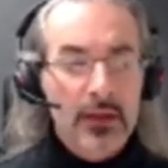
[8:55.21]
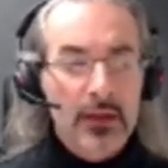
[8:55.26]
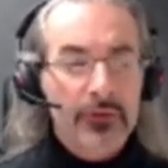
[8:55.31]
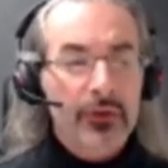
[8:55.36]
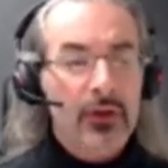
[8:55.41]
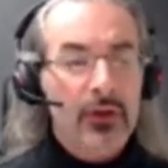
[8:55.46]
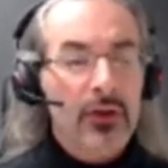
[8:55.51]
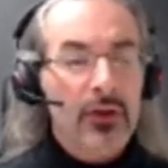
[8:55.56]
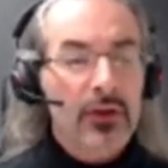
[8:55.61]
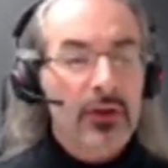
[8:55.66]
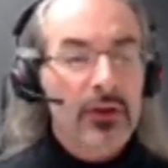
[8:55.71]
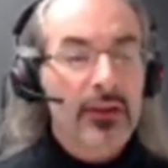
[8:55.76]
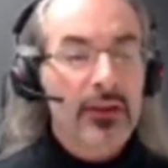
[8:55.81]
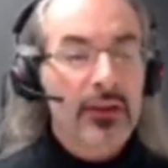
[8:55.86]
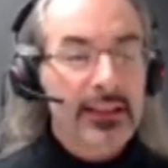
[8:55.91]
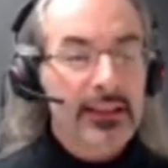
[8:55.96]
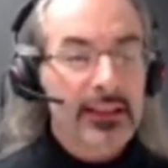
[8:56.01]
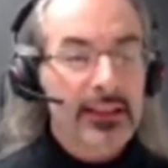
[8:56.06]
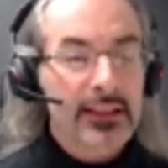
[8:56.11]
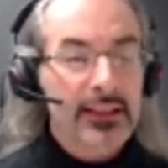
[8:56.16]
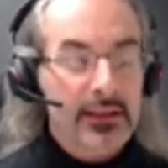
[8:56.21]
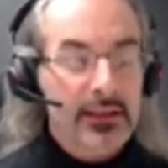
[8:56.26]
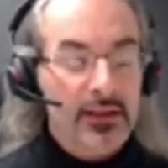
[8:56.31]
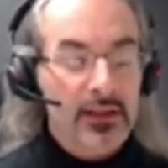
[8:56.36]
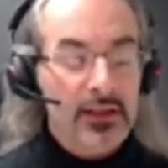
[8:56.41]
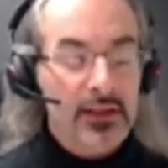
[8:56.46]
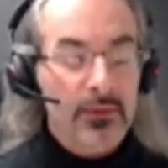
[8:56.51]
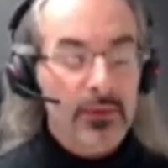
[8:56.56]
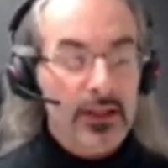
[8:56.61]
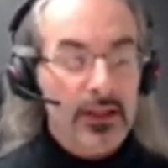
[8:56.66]
So concretely, the
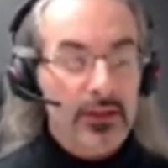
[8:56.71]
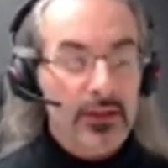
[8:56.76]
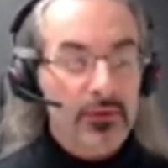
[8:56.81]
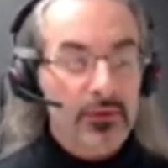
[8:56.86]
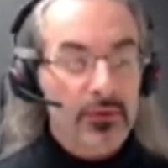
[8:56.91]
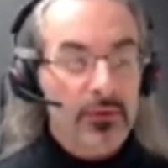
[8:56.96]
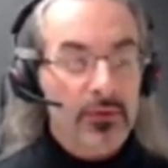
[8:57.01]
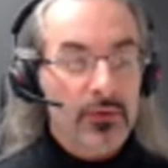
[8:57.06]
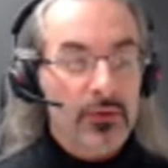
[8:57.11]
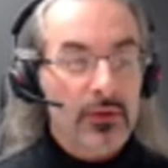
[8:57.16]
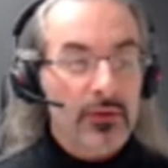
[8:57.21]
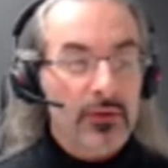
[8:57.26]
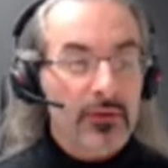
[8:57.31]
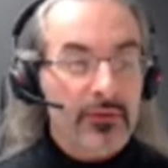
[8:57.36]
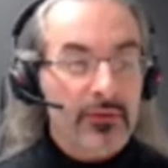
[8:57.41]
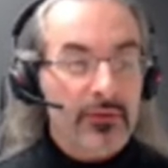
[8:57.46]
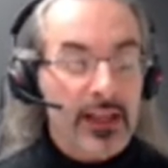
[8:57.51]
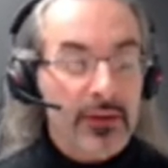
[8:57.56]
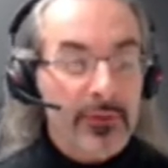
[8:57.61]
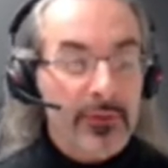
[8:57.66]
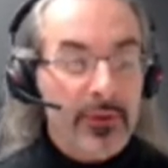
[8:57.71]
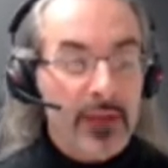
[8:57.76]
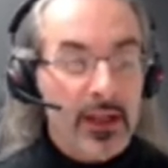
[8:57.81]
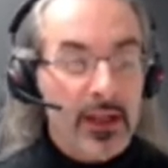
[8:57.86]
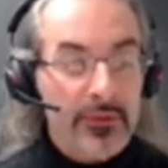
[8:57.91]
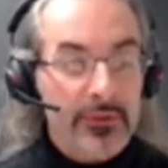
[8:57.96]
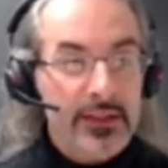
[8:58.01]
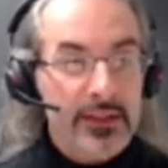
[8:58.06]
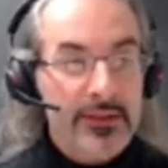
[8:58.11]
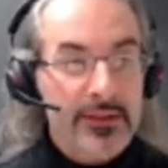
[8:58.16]
only way to
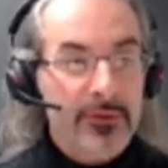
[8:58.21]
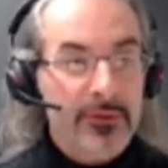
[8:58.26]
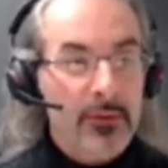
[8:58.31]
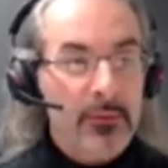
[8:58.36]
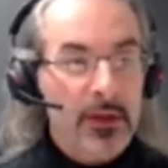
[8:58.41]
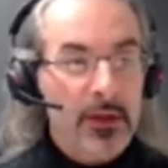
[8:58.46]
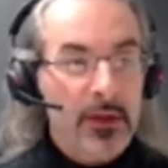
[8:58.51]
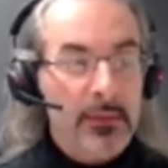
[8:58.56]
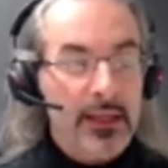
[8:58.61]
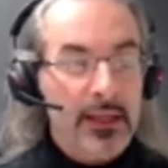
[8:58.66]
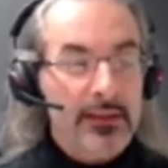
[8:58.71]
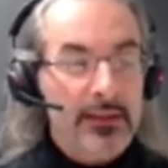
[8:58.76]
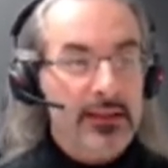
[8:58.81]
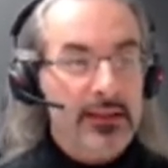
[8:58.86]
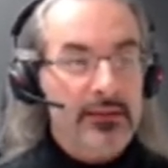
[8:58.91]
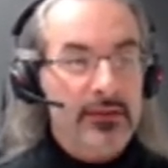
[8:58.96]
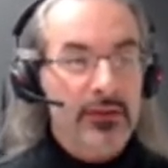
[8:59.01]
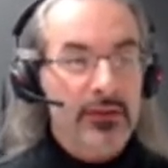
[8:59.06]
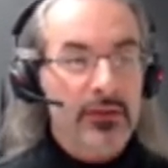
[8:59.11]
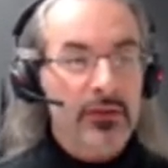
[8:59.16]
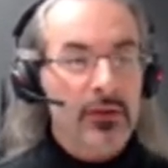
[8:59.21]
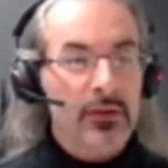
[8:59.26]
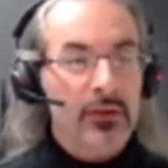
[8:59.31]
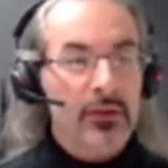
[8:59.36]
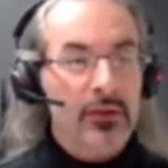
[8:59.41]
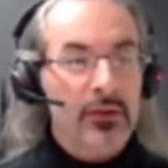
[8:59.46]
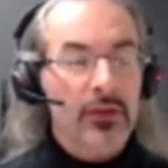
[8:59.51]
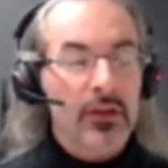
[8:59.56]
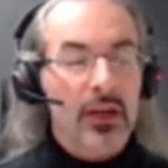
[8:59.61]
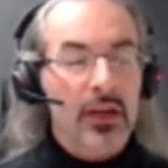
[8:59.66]
verify if this formula makes sense
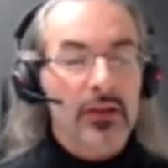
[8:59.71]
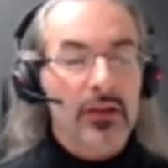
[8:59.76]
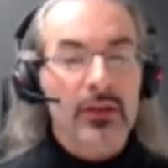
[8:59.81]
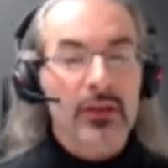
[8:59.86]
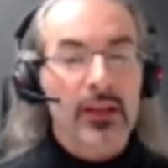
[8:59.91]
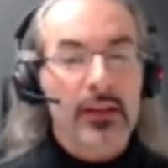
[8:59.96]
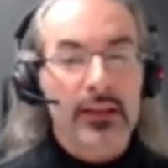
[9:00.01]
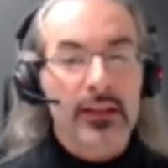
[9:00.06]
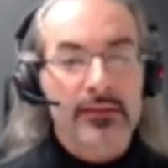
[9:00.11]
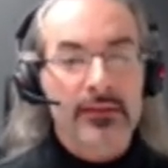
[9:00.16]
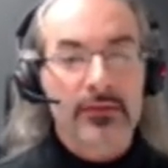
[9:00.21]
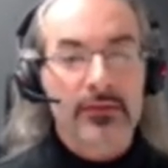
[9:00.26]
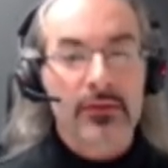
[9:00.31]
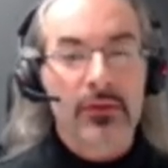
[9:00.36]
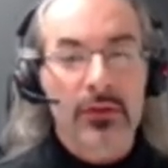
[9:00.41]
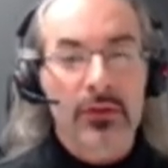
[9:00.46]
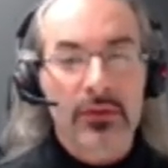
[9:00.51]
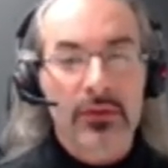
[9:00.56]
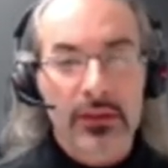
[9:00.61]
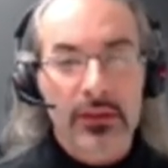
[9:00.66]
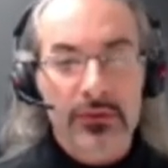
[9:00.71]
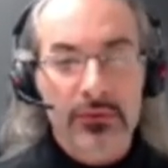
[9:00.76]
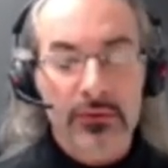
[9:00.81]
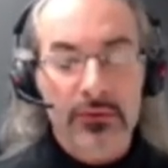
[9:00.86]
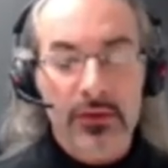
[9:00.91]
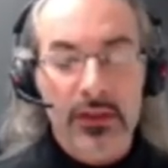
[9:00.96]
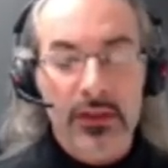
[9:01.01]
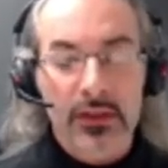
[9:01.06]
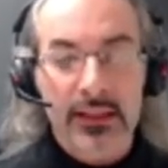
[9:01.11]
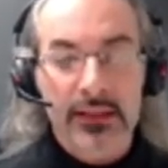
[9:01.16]
or not yeah, is to go on
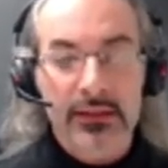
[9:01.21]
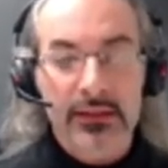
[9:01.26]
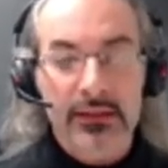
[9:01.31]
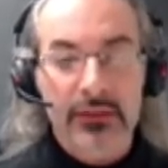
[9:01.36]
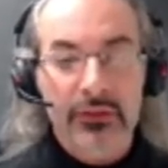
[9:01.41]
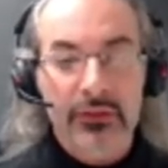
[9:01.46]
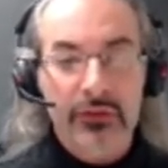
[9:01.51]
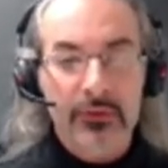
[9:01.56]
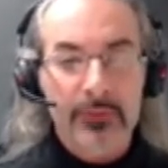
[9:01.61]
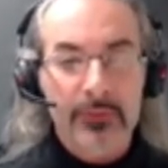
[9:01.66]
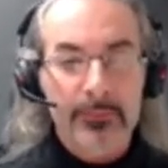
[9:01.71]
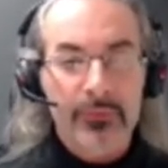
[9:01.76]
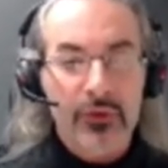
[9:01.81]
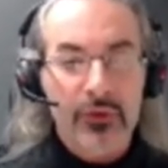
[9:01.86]
to lattice.